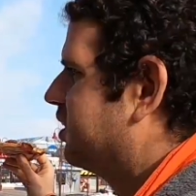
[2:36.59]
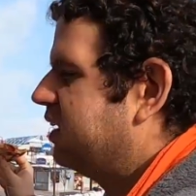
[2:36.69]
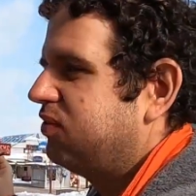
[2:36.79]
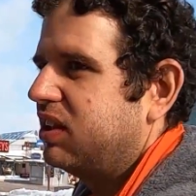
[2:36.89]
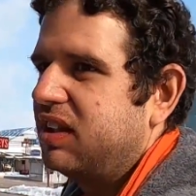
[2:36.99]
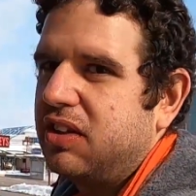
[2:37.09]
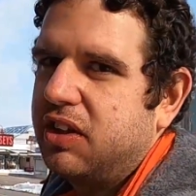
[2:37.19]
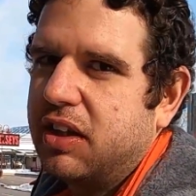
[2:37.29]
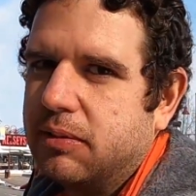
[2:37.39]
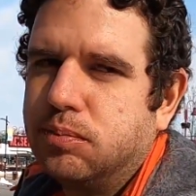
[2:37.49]
of Clifton Hill
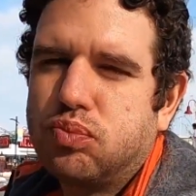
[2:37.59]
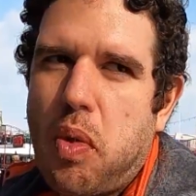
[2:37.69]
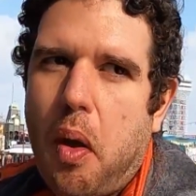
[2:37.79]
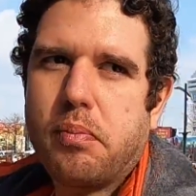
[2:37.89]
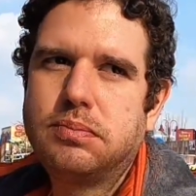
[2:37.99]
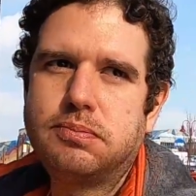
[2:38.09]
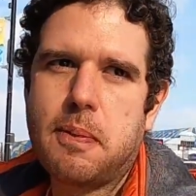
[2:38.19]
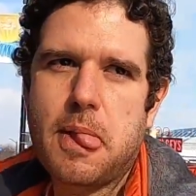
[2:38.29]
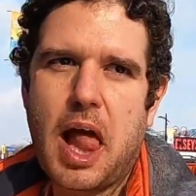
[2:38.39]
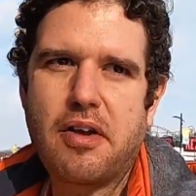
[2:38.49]
here.
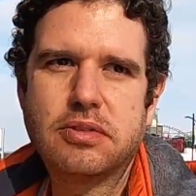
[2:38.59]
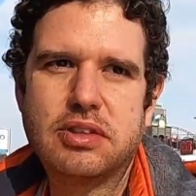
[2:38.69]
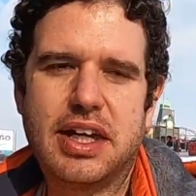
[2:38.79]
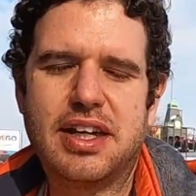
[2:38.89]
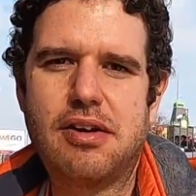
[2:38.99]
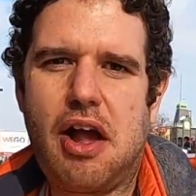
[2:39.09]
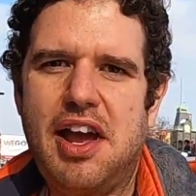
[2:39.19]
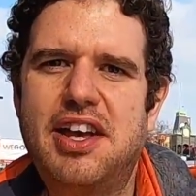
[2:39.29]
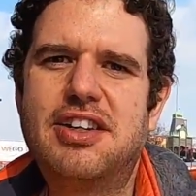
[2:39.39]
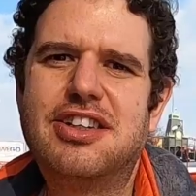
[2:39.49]
Like,
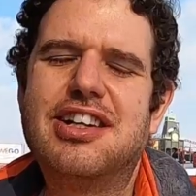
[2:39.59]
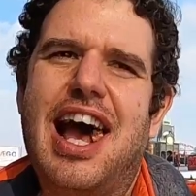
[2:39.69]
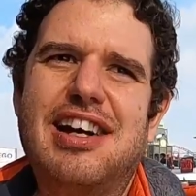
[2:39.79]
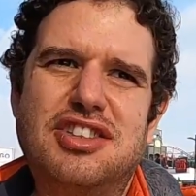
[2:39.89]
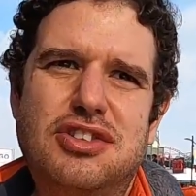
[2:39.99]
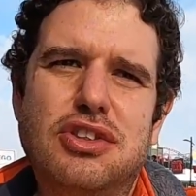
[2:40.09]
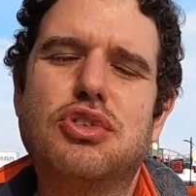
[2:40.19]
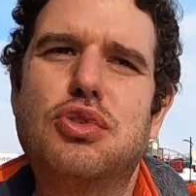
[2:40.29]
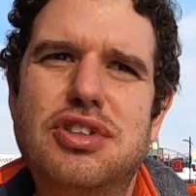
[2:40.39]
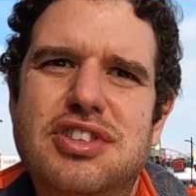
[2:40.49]
international
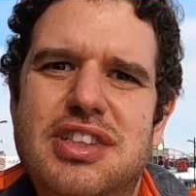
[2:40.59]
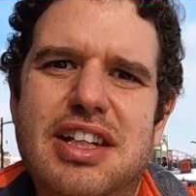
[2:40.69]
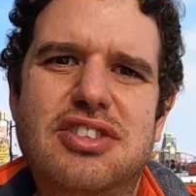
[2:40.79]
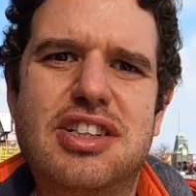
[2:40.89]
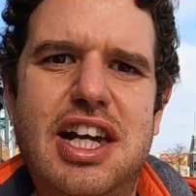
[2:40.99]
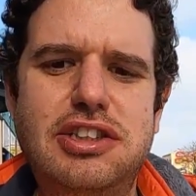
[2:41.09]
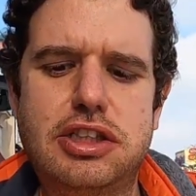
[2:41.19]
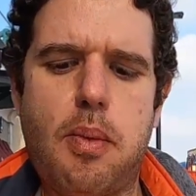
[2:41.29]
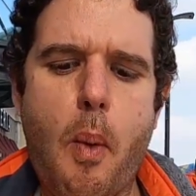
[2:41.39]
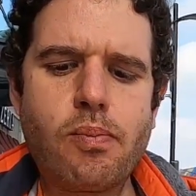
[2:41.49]
tourist
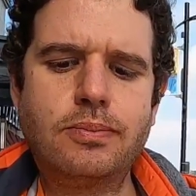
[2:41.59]
destination.